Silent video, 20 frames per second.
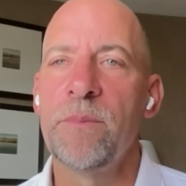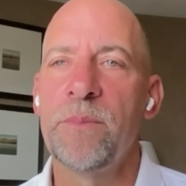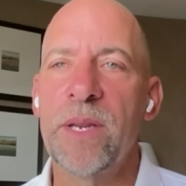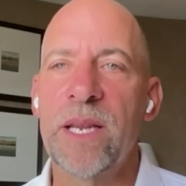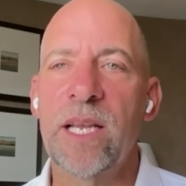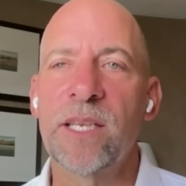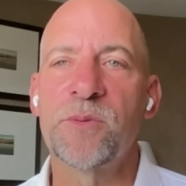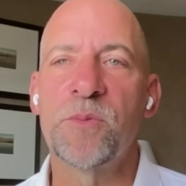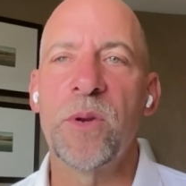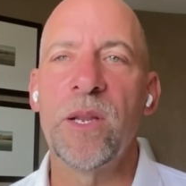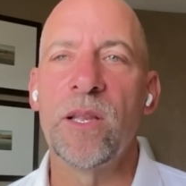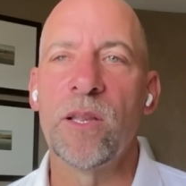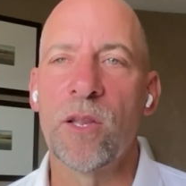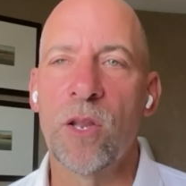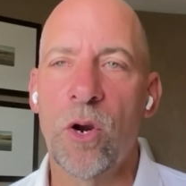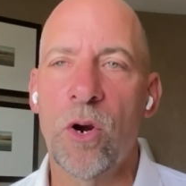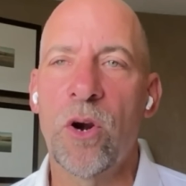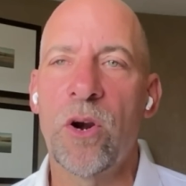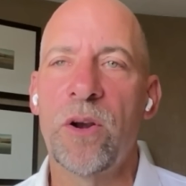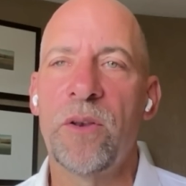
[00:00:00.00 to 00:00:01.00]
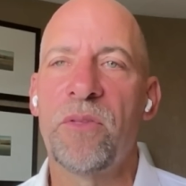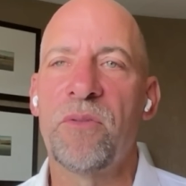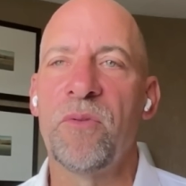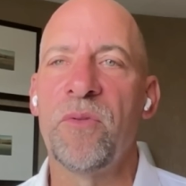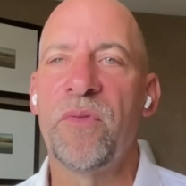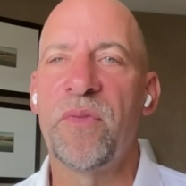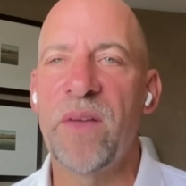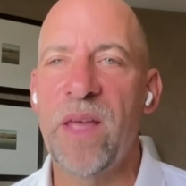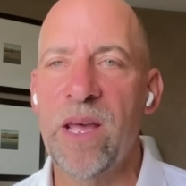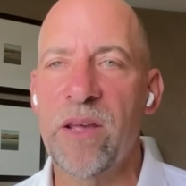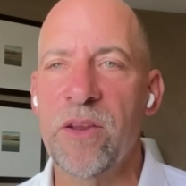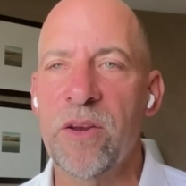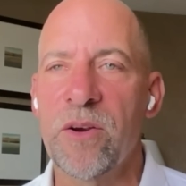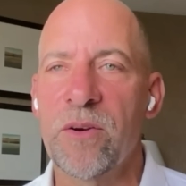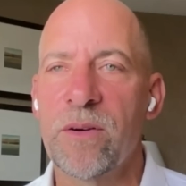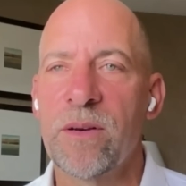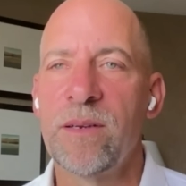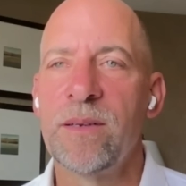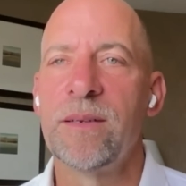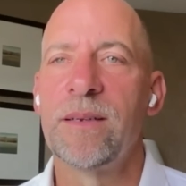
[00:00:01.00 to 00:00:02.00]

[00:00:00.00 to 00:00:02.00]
because we learned through failure.